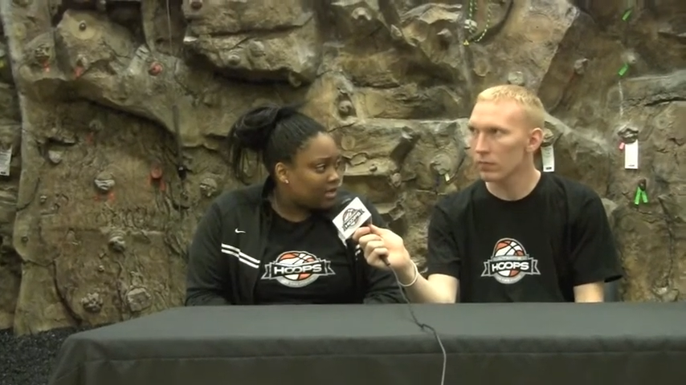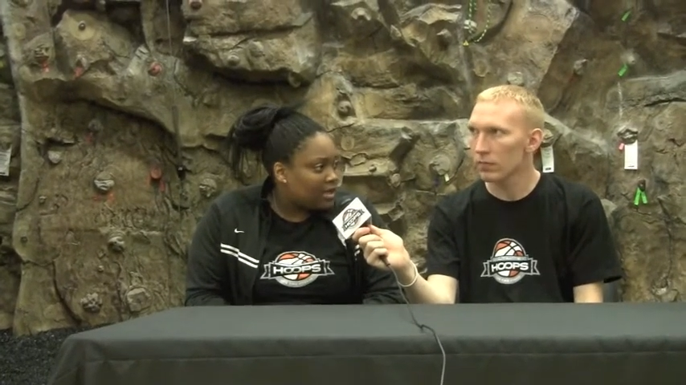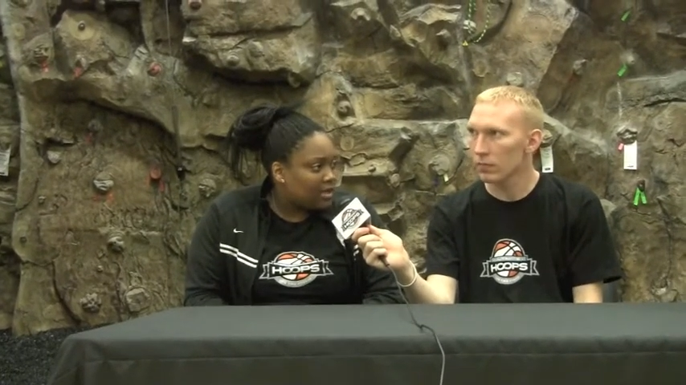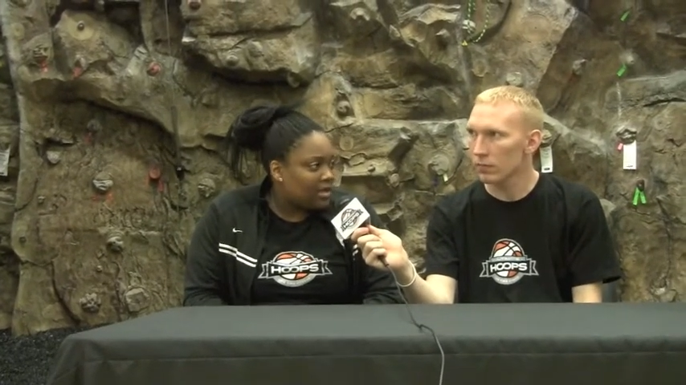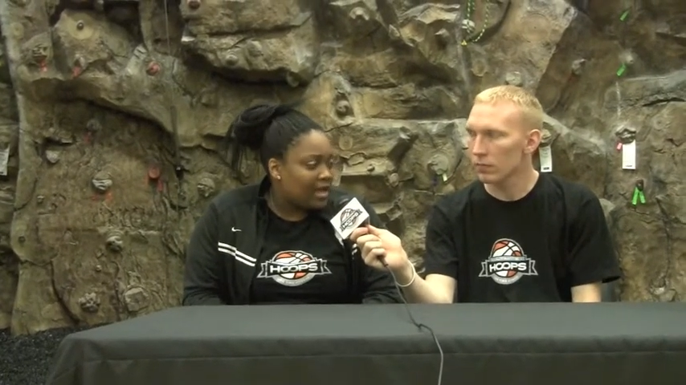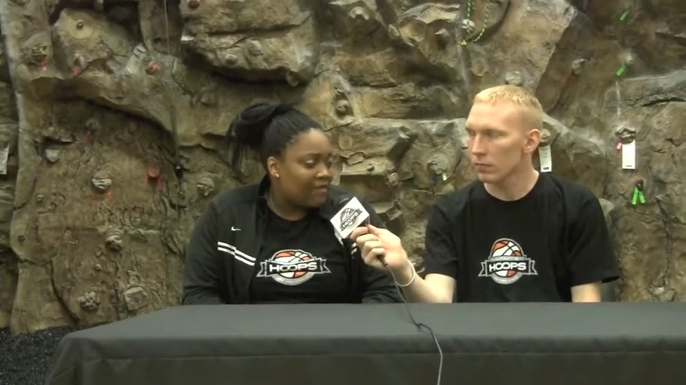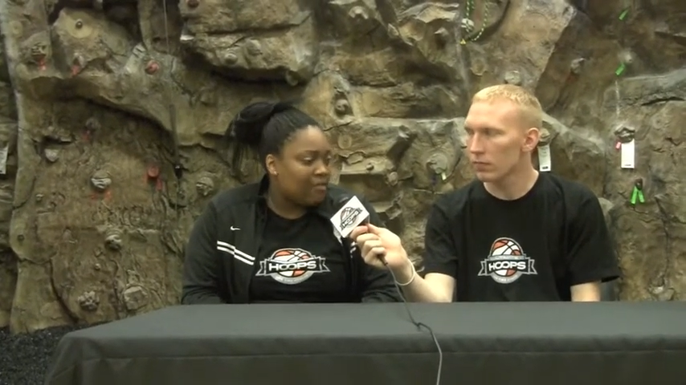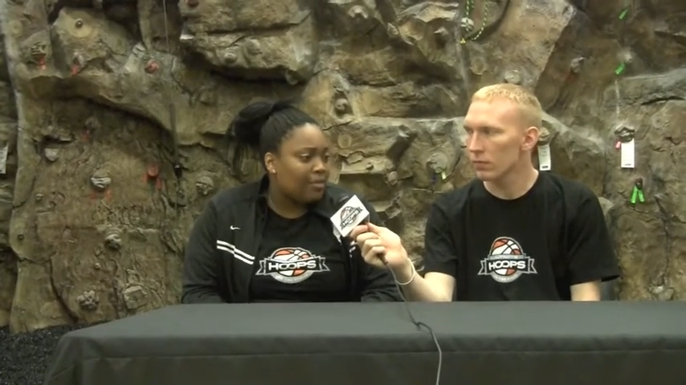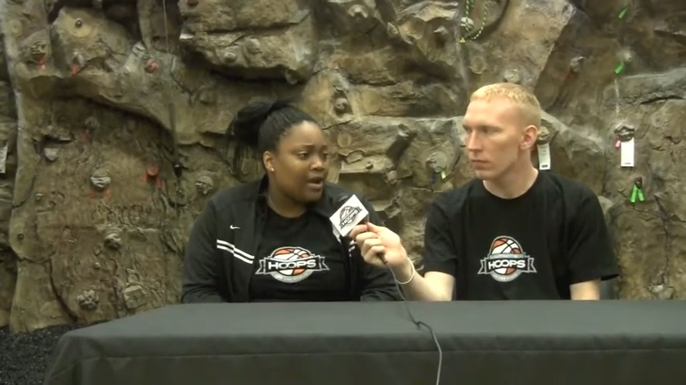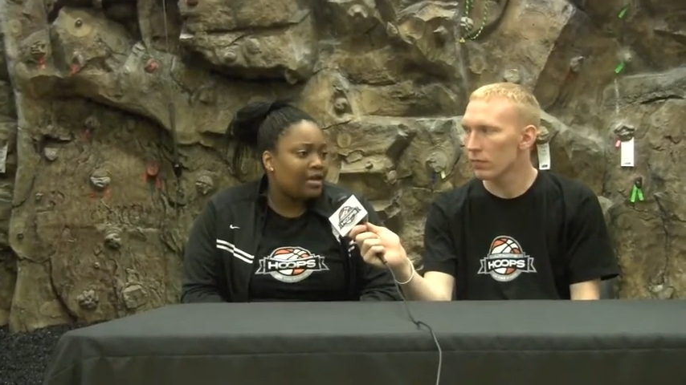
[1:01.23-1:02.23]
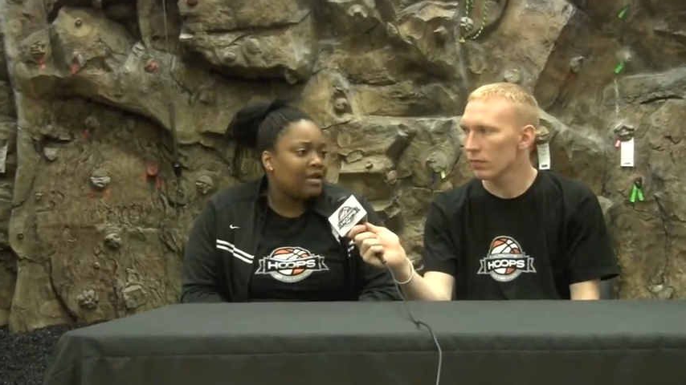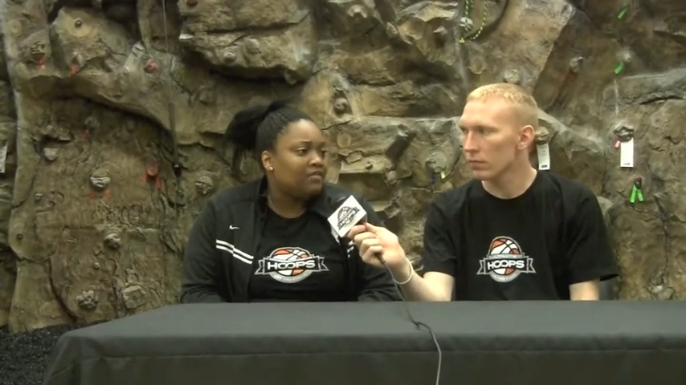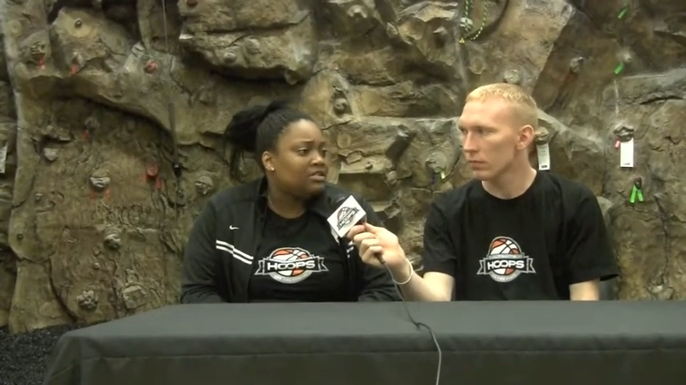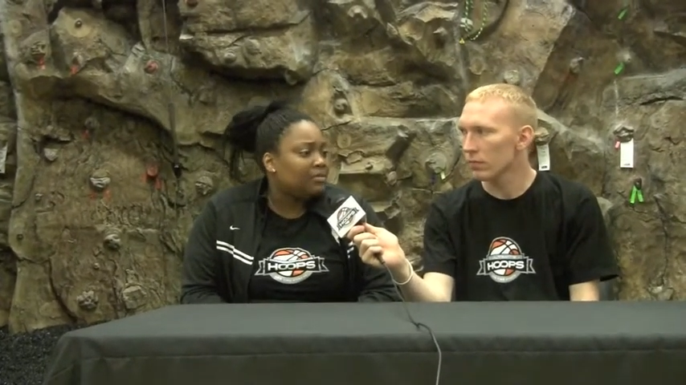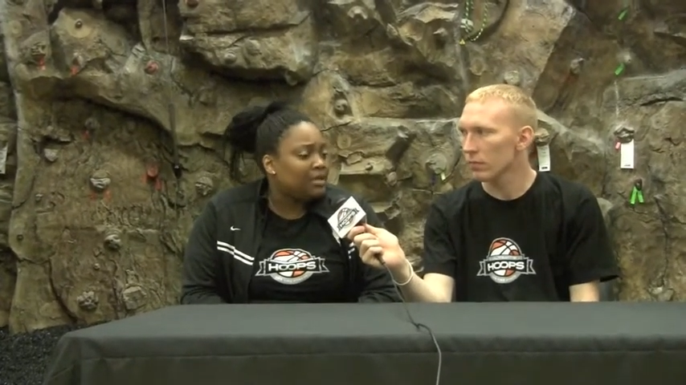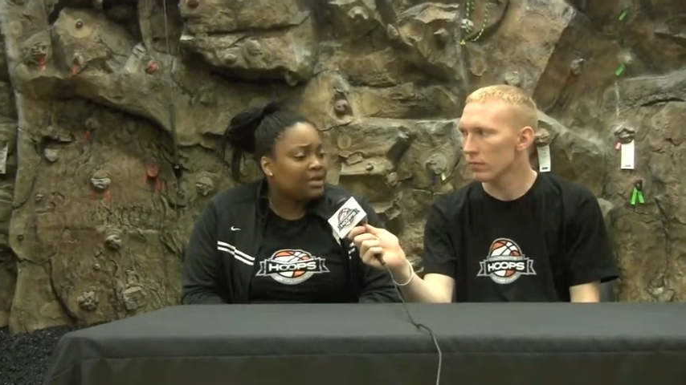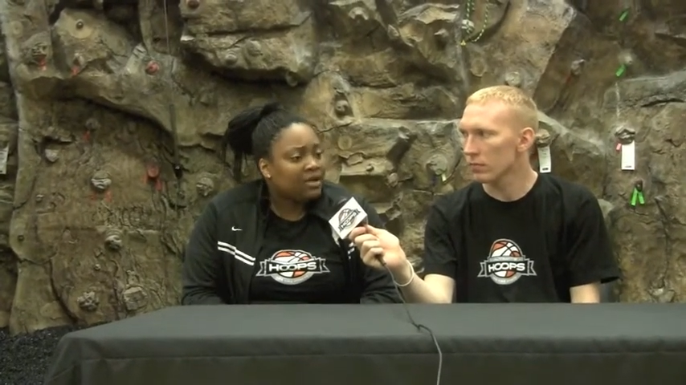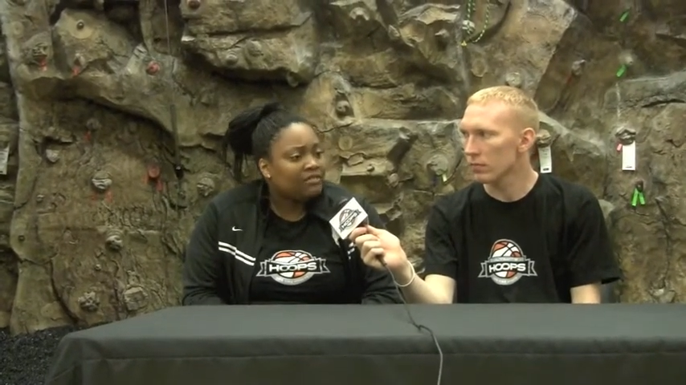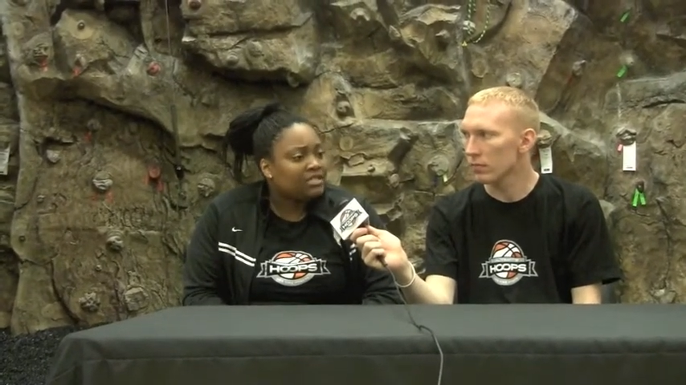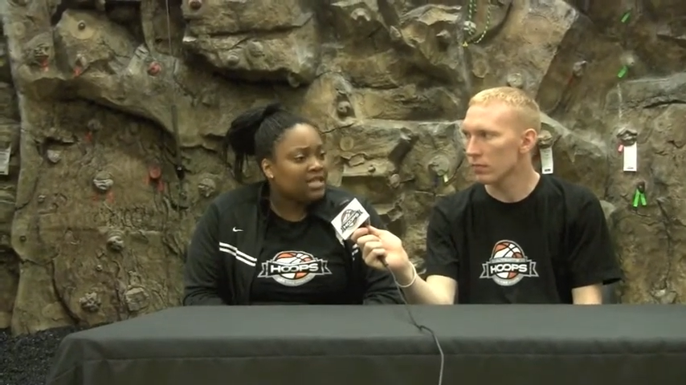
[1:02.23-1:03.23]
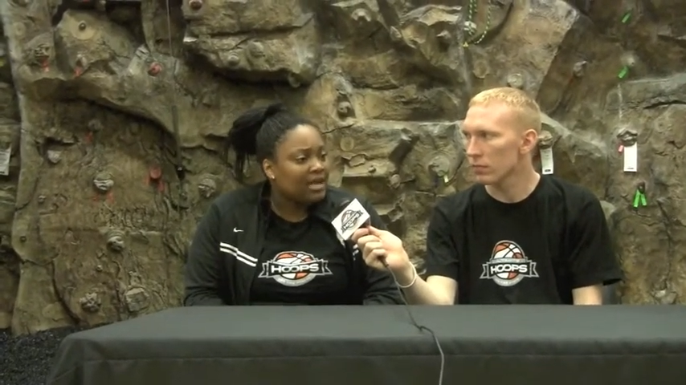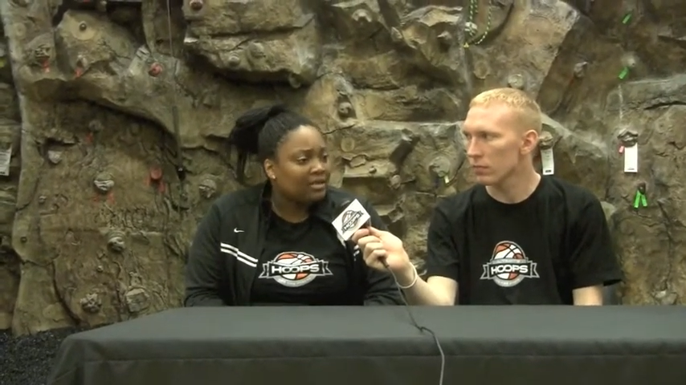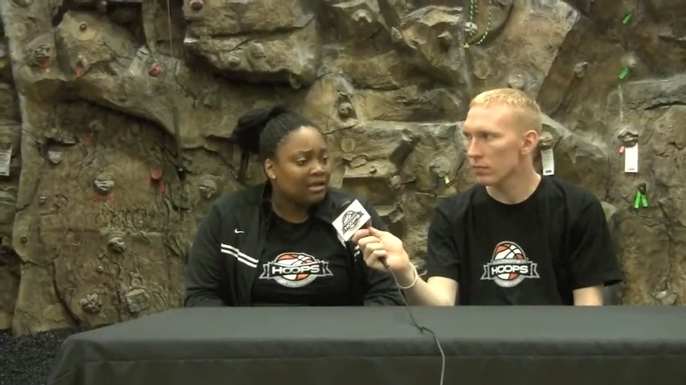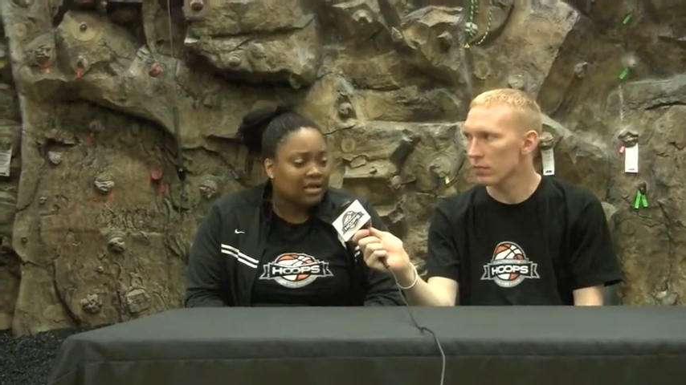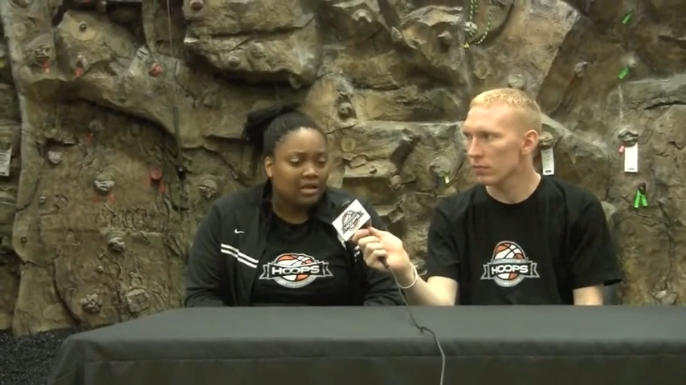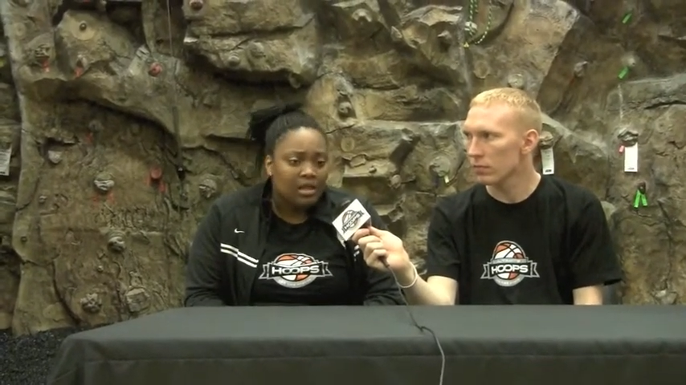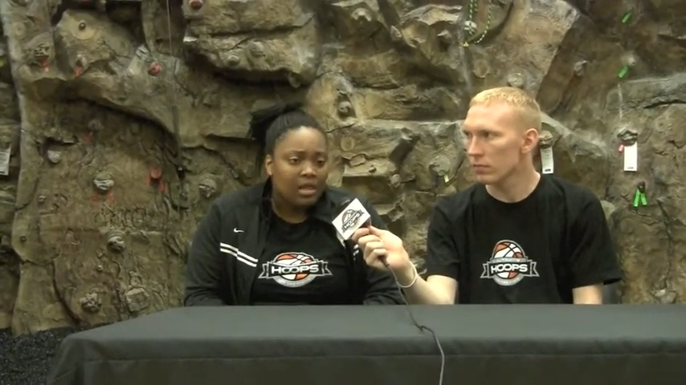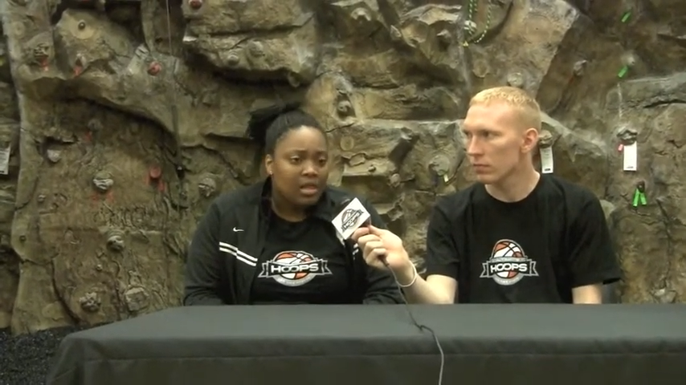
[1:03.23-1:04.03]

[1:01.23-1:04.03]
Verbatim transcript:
Speaker 1: and having Brian Evans and being in every stat line